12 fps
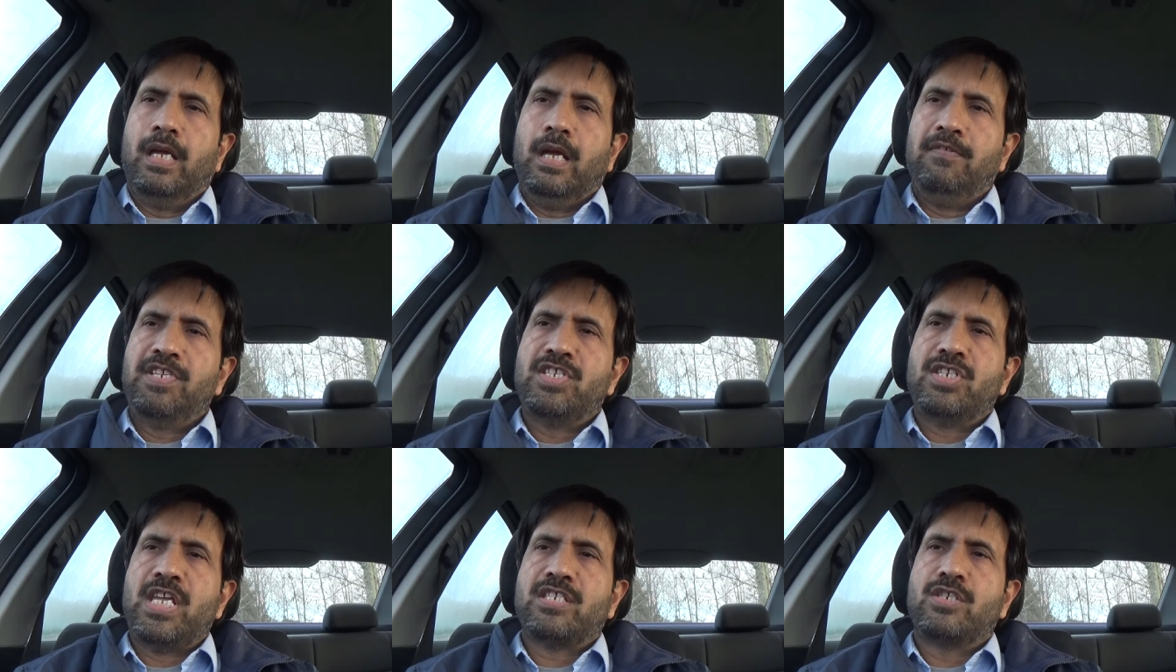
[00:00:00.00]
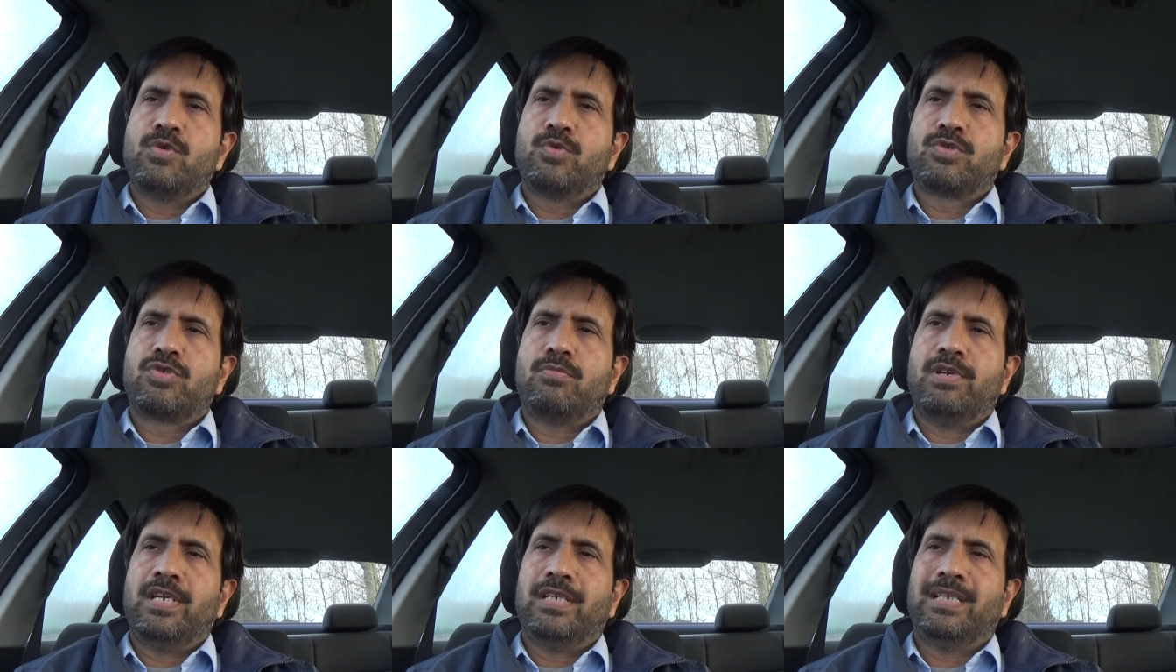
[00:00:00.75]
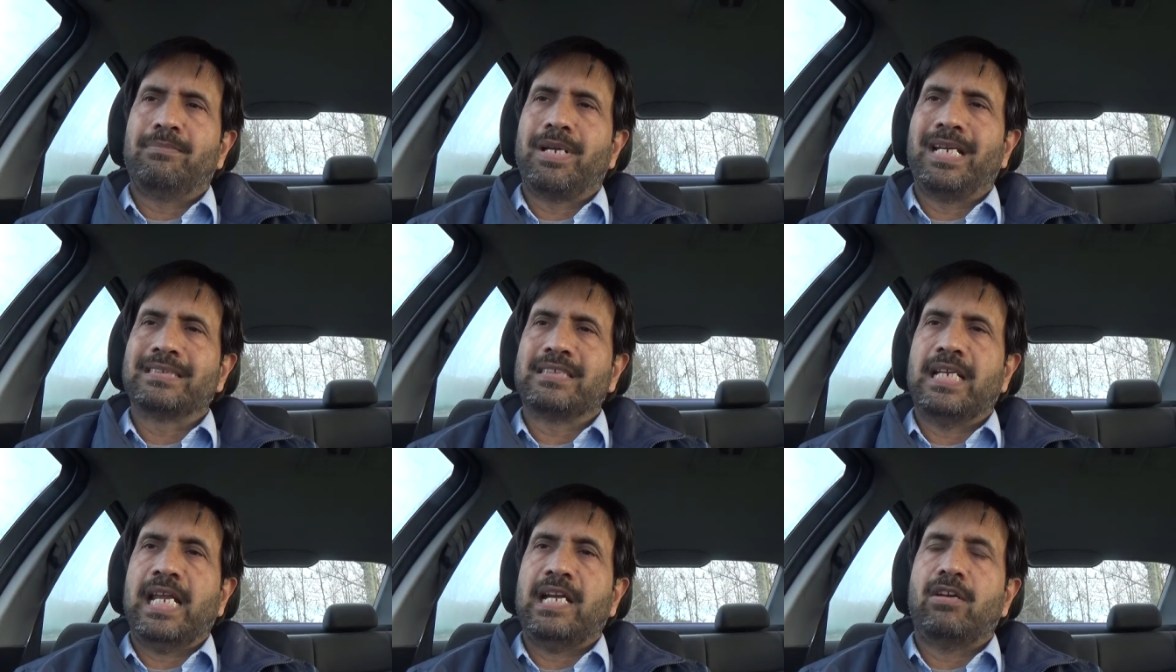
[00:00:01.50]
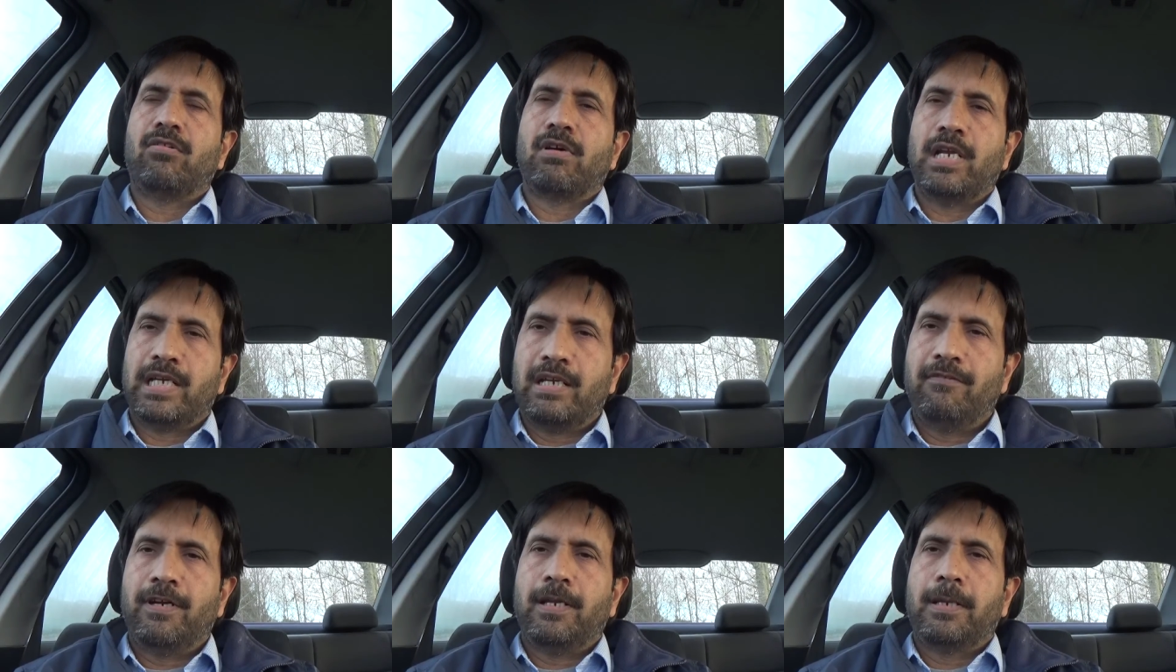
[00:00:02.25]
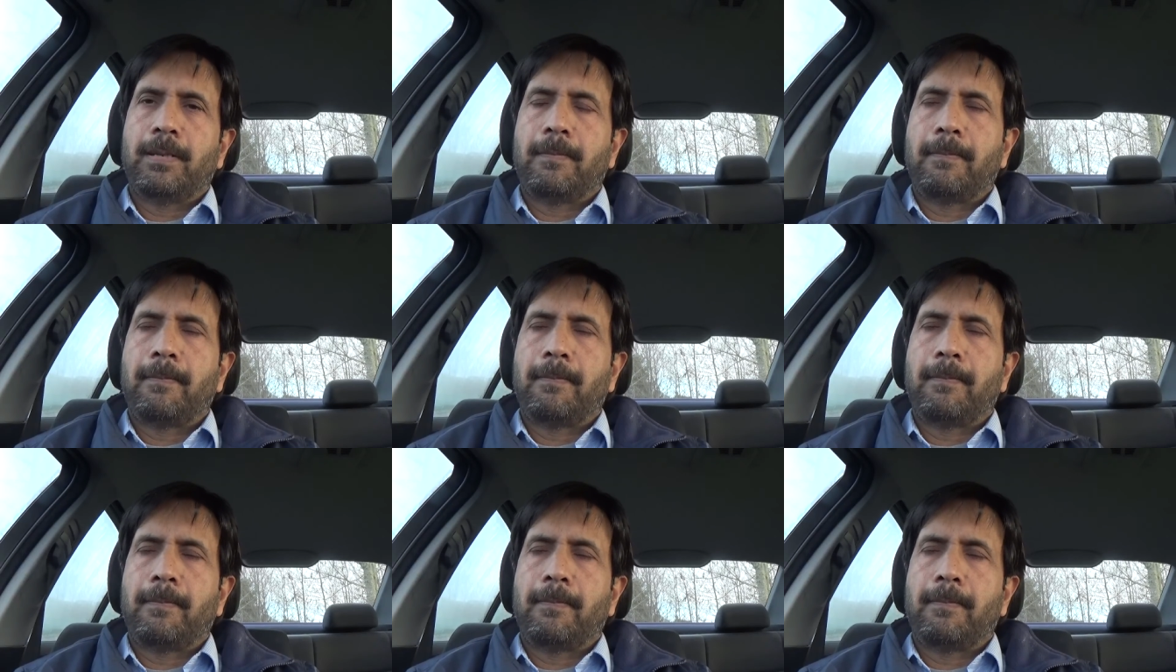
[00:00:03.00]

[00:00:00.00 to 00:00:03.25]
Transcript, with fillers: which is a test used to measure the brain's electrical activity